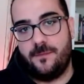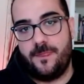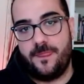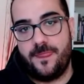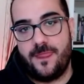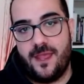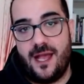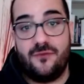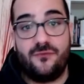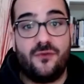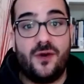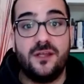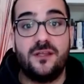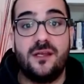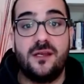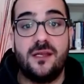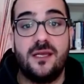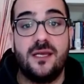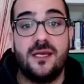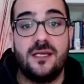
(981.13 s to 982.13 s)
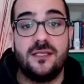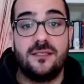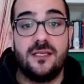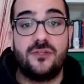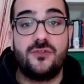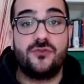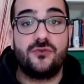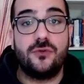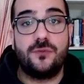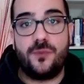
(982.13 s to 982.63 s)
And finally, the
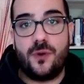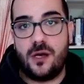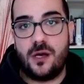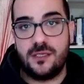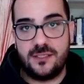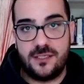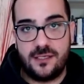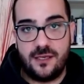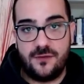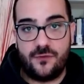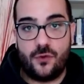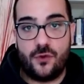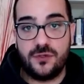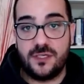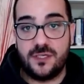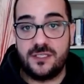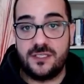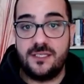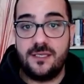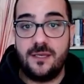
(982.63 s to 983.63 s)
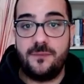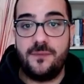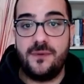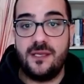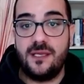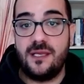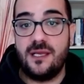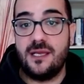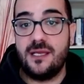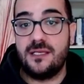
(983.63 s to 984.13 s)
true positive, or the
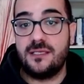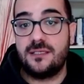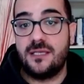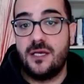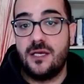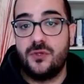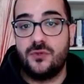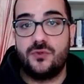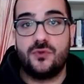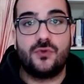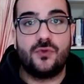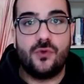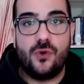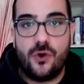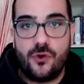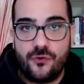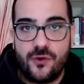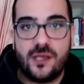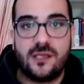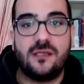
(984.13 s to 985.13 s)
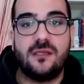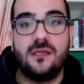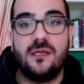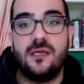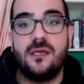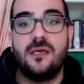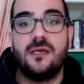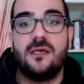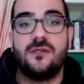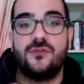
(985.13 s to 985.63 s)
TP, is to
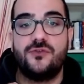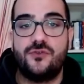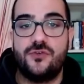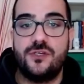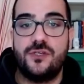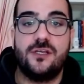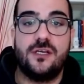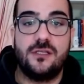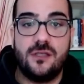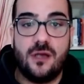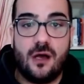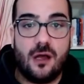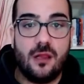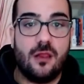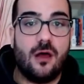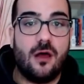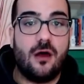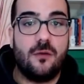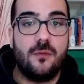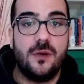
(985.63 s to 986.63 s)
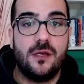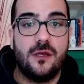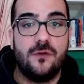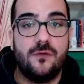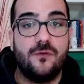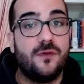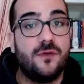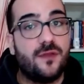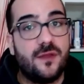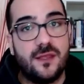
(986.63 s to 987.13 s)
correctly trigger the alarm
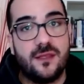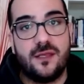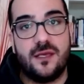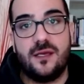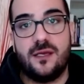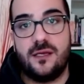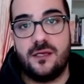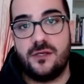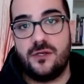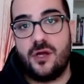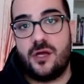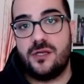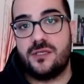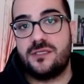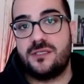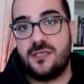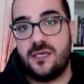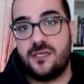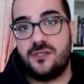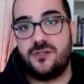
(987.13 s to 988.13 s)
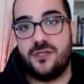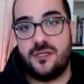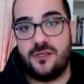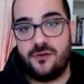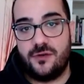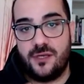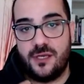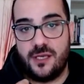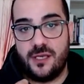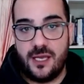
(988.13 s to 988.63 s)
within the
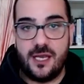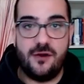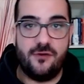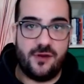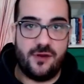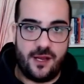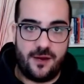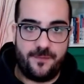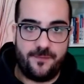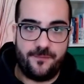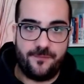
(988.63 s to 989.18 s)
non-stationary area.